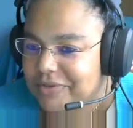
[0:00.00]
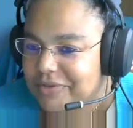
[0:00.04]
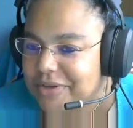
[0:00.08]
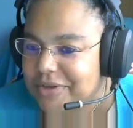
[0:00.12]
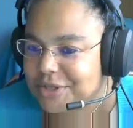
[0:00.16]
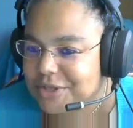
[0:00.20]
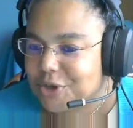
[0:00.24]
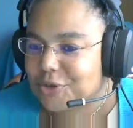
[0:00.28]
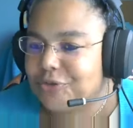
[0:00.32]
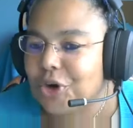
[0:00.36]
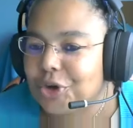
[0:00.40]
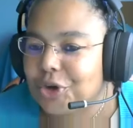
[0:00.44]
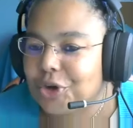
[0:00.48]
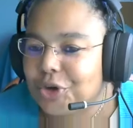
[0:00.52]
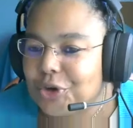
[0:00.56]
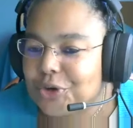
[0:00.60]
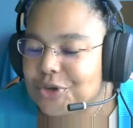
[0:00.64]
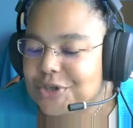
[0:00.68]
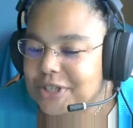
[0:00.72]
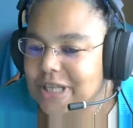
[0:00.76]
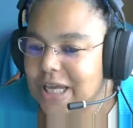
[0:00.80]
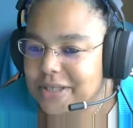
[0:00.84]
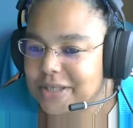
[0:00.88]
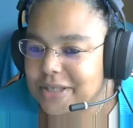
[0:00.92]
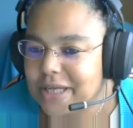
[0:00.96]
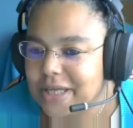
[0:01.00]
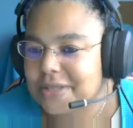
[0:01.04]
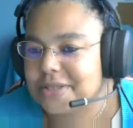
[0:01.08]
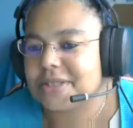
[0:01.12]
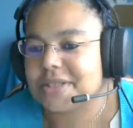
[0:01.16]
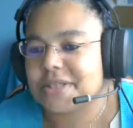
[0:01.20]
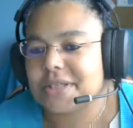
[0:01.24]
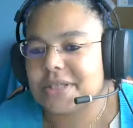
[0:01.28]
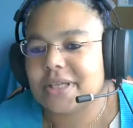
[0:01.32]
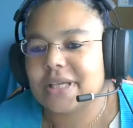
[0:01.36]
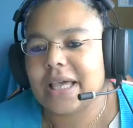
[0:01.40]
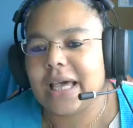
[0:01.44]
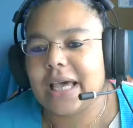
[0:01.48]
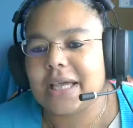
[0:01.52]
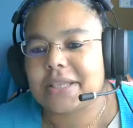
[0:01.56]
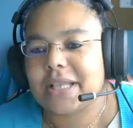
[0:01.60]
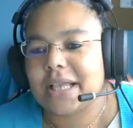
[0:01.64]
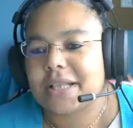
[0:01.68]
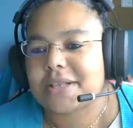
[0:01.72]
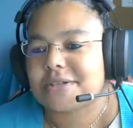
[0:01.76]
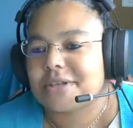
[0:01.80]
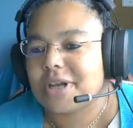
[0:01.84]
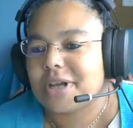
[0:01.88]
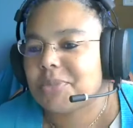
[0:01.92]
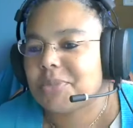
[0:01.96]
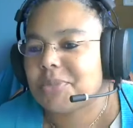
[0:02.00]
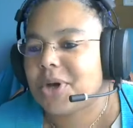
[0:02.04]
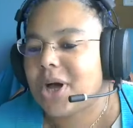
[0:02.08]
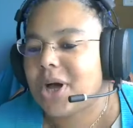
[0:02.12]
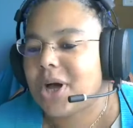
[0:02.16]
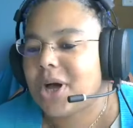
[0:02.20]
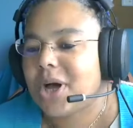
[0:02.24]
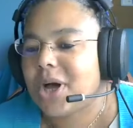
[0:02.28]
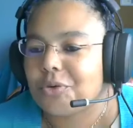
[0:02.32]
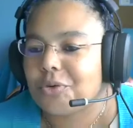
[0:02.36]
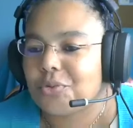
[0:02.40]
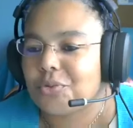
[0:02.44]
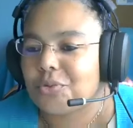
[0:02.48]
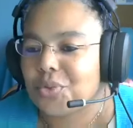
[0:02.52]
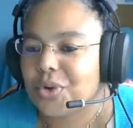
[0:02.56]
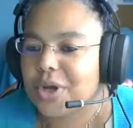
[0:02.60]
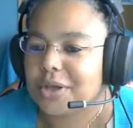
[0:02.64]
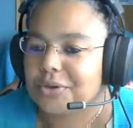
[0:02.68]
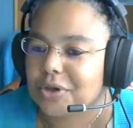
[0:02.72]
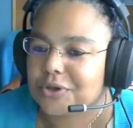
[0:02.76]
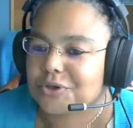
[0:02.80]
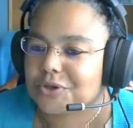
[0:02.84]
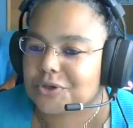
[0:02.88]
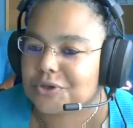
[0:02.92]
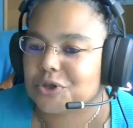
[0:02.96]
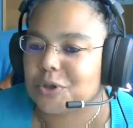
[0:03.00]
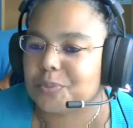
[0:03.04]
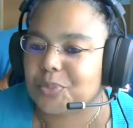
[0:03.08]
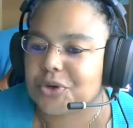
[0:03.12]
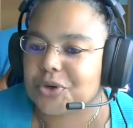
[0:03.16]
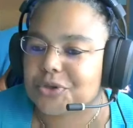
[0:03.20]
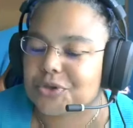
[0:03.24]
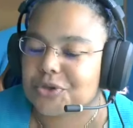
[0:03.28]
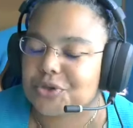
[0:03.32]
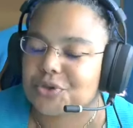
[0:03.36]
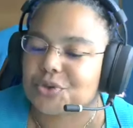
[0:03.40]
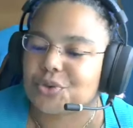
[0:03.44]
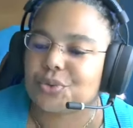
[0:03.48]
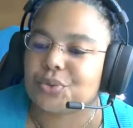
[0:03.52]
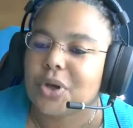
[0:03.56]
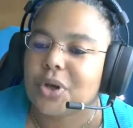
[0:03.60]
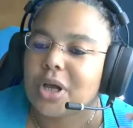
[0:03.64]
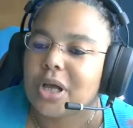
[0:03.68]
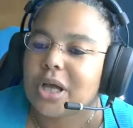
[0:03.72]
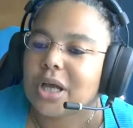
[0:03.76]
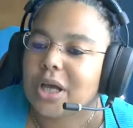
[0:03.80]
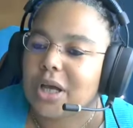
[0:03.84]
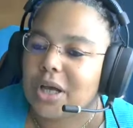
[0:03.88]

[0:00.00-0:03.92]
is a focus on identity, and that somehow we are not supposed to